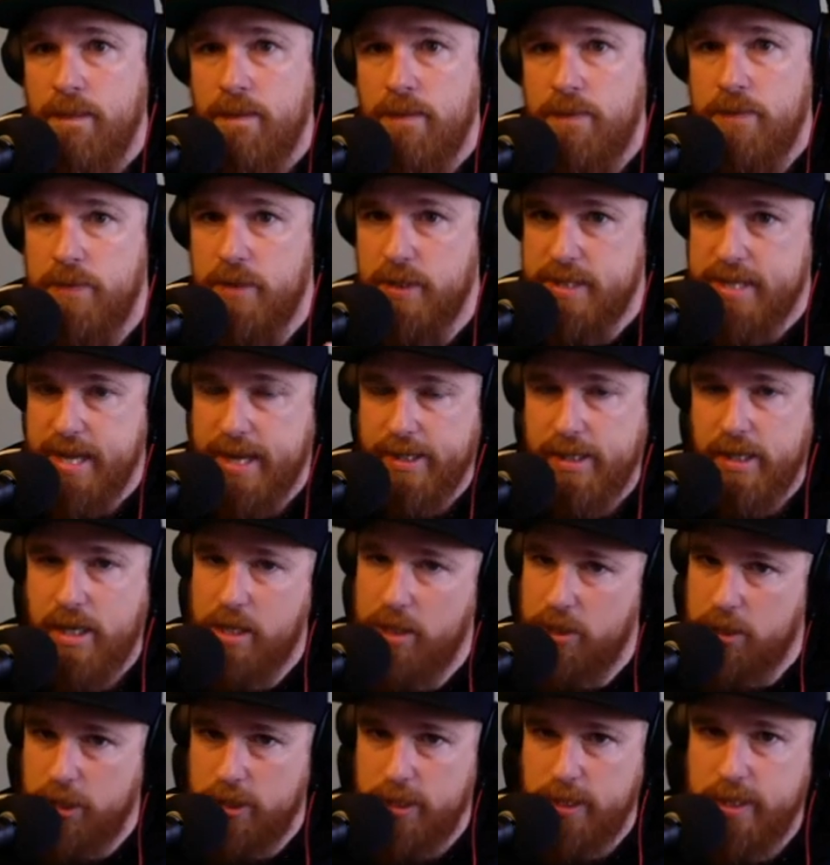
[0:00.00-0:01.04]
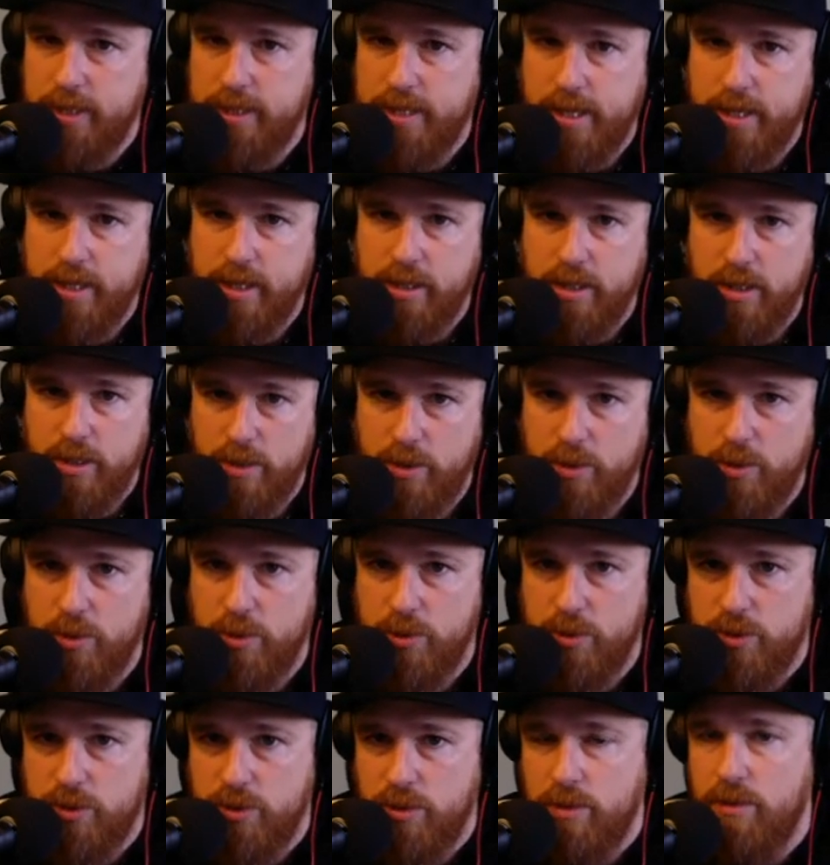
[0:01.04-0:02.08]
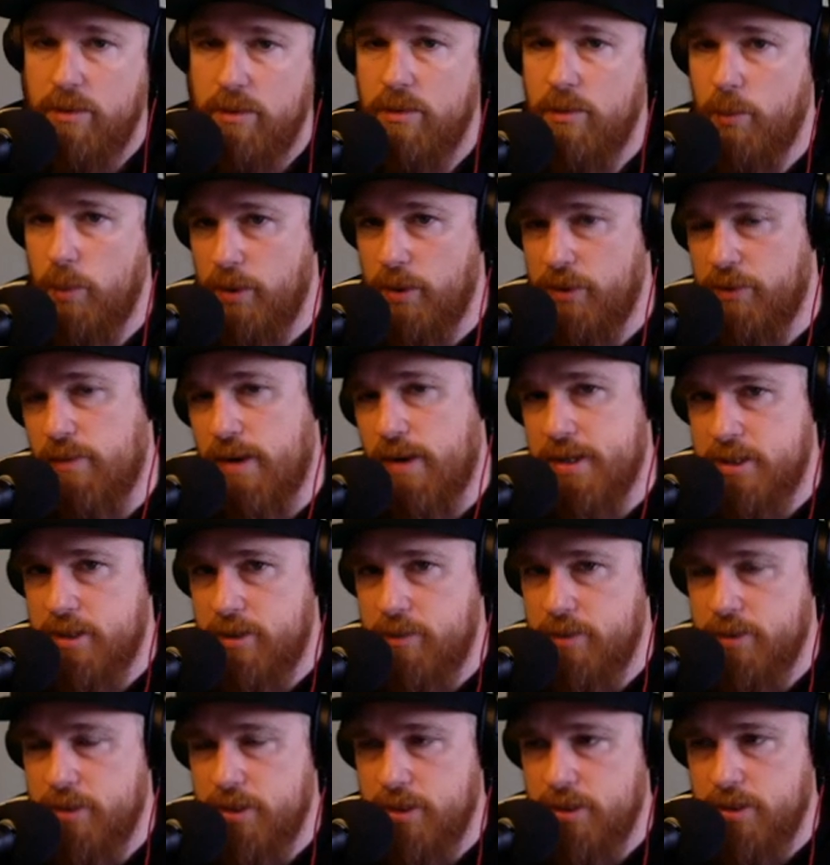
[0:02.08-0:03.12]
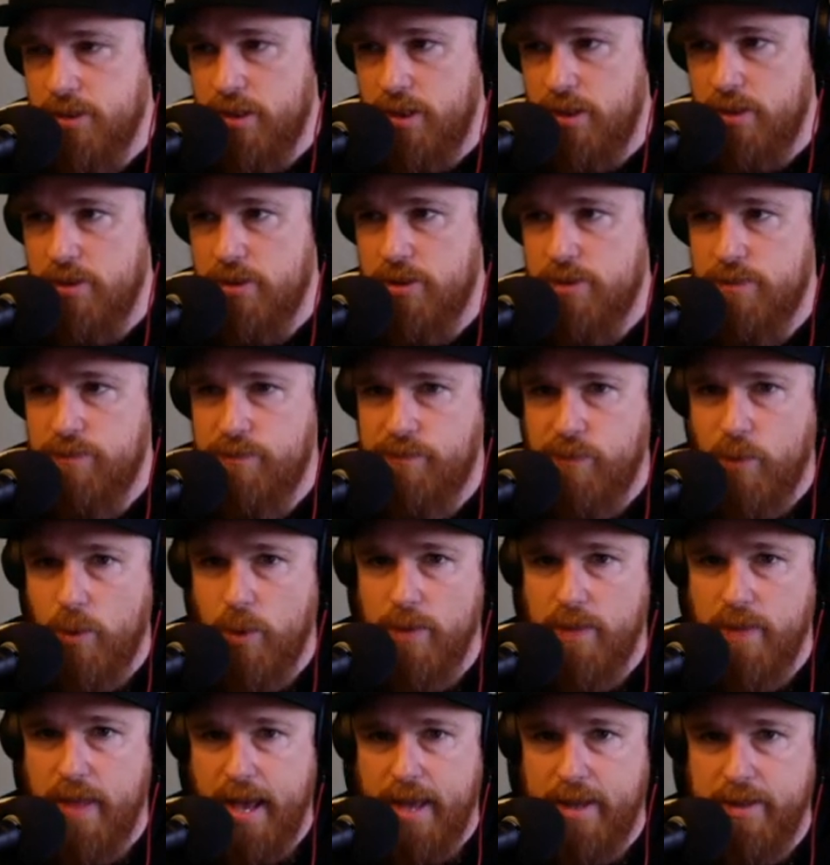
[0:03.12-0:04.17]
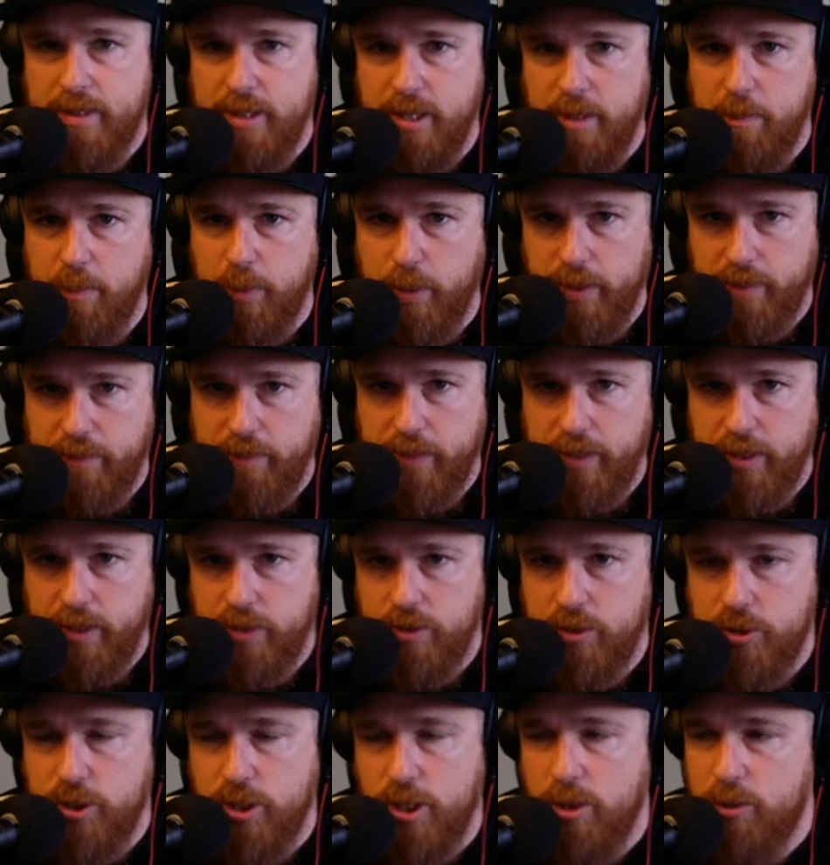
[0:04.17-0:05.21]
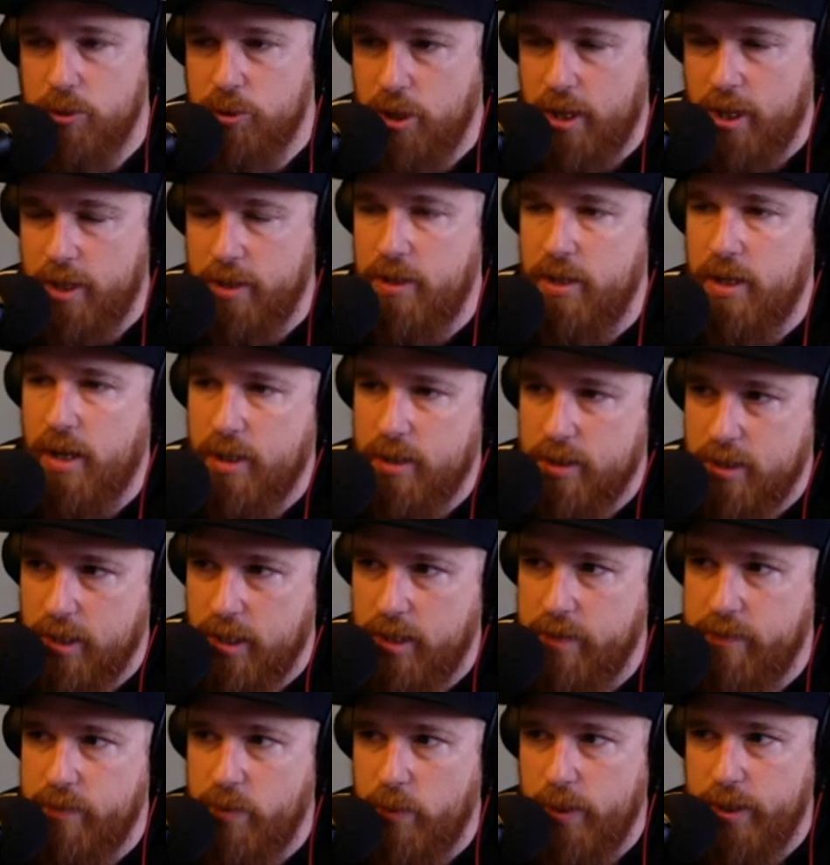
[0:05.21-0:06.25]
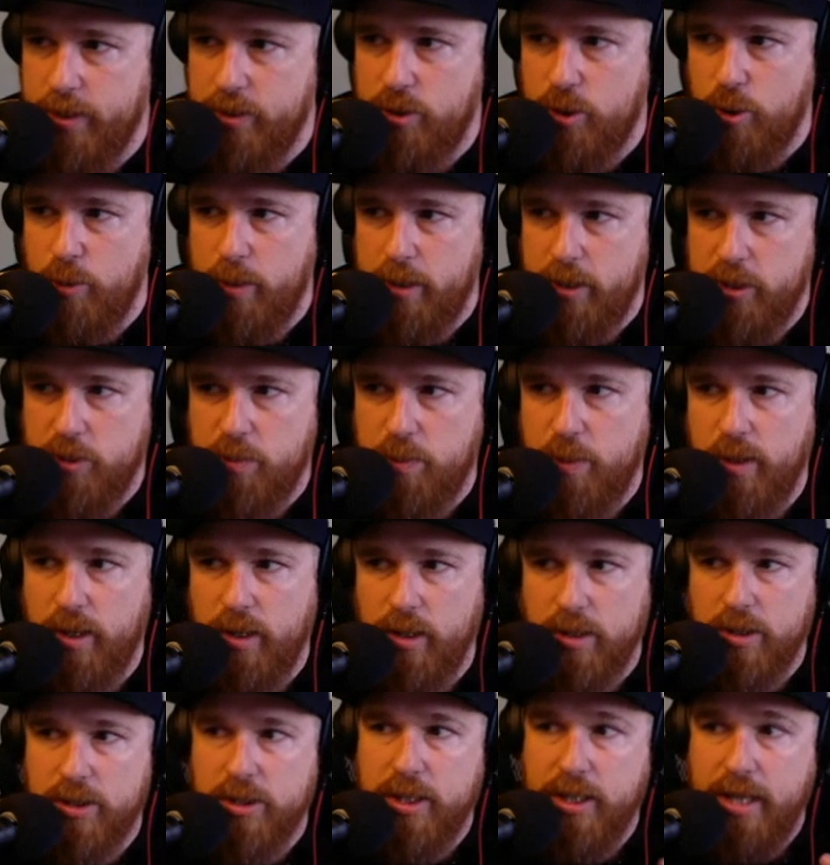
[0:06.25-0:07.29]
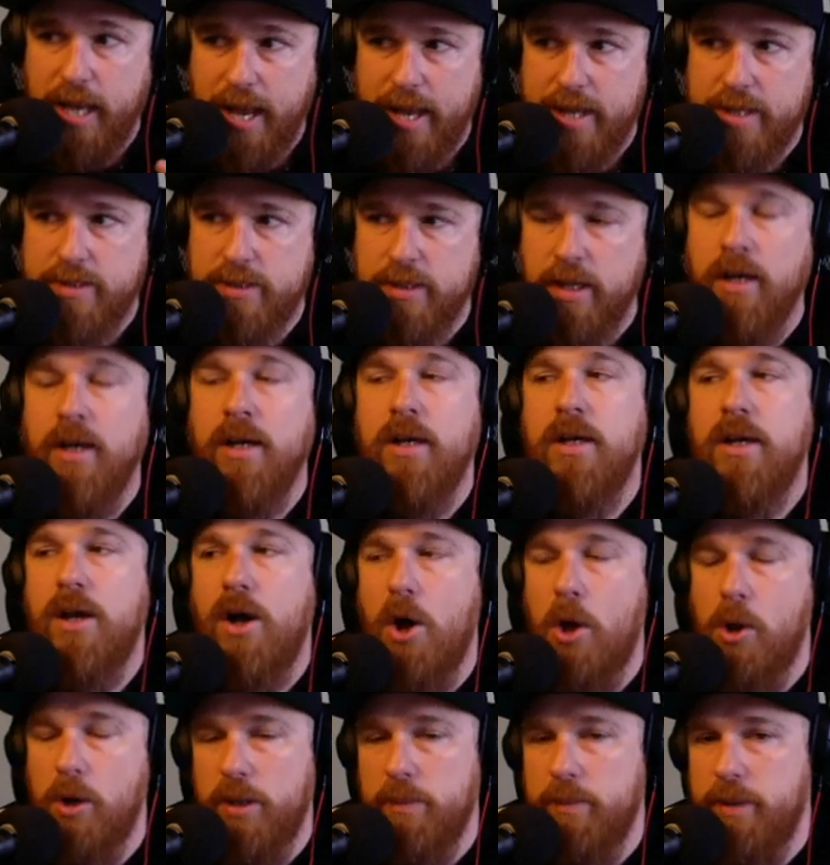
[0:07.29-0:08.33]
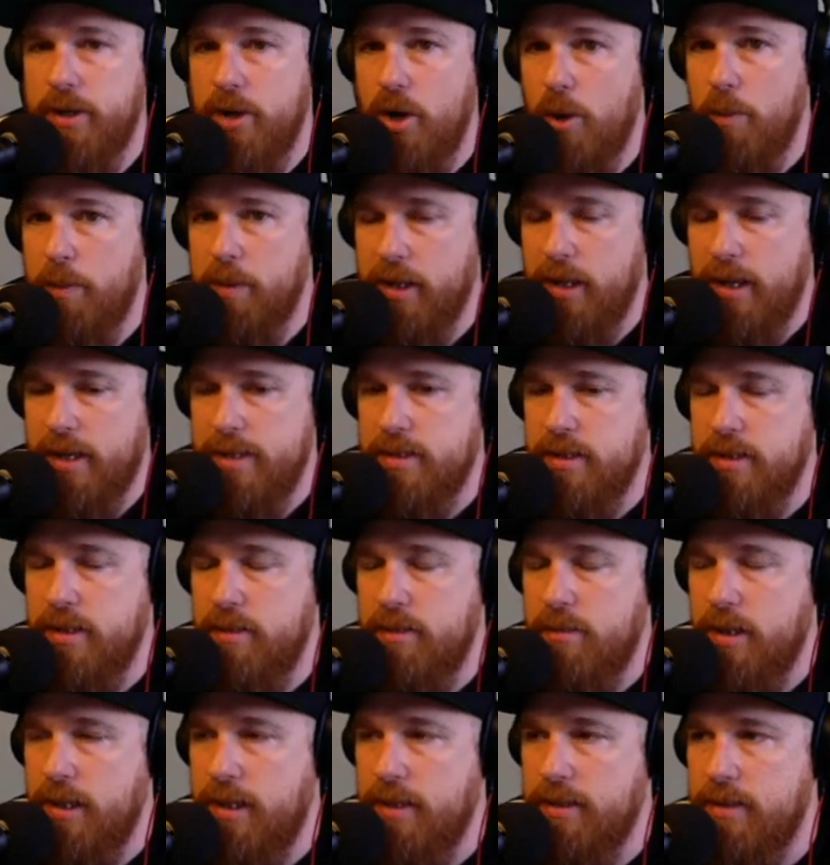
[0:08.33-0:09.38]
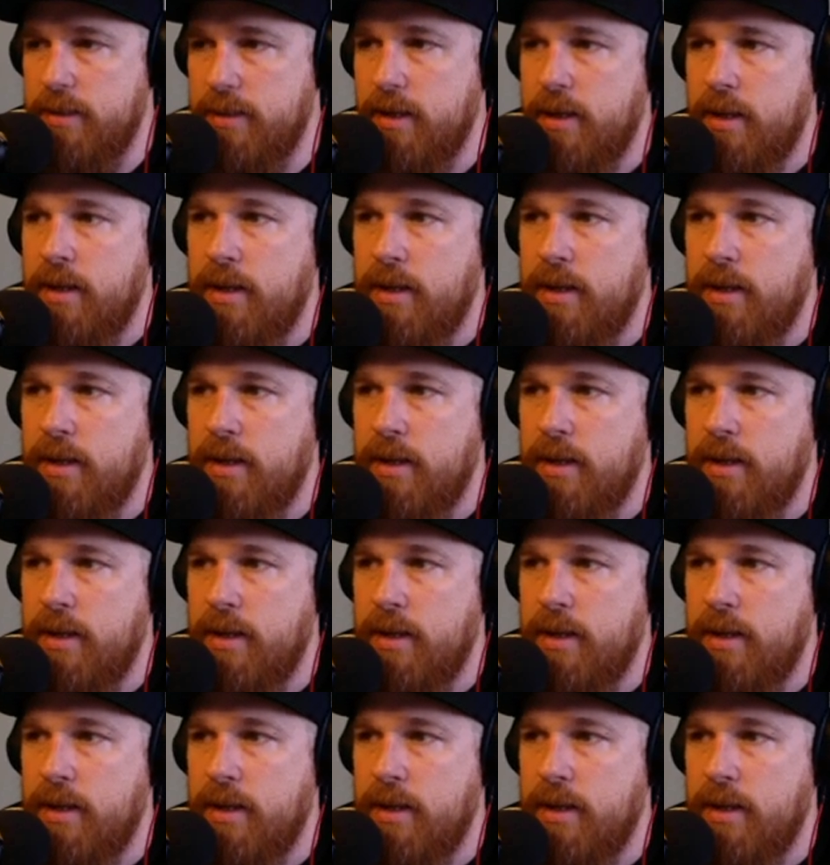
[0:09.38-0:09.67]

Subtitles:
the technology that they use with Rise of the Resistance for that debriefing show, trying not to give away too many spoilers, it has only been open less than a month.